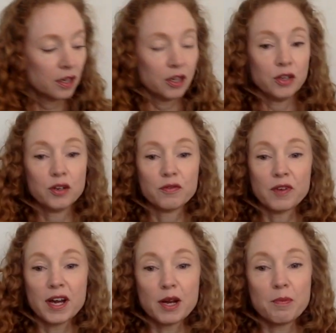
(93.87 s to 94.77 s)
You can
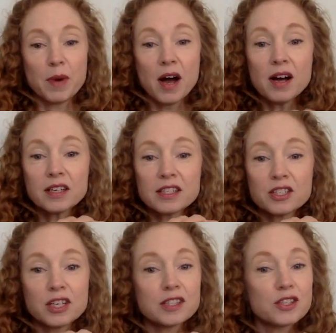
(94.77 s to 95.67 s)
find a box.
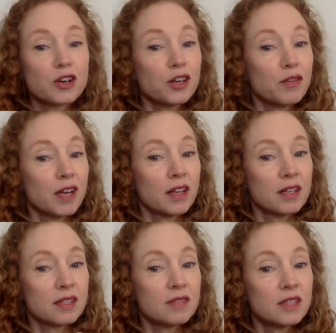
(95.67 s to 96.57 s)
Chances are you've had
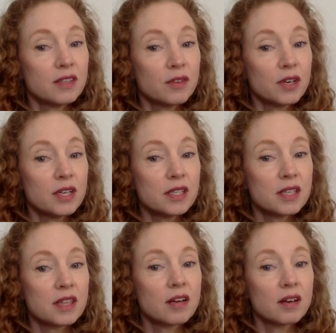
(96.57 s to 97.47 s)
lots of deliveries
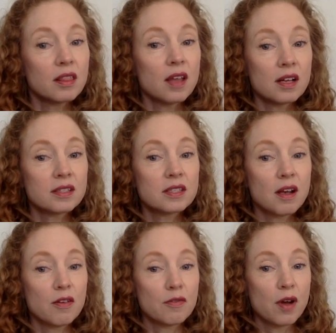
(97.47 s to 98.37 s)
and there are lots
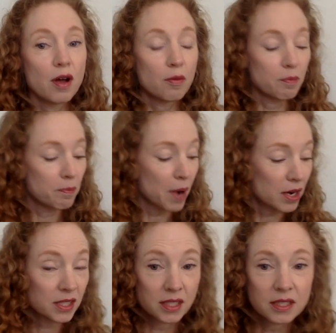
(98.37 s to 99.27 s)
of
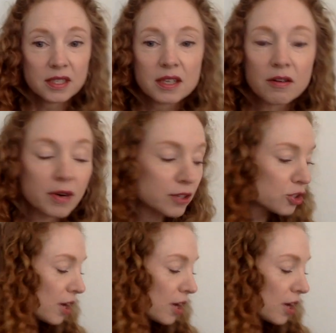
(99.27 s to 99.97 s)
boxes around your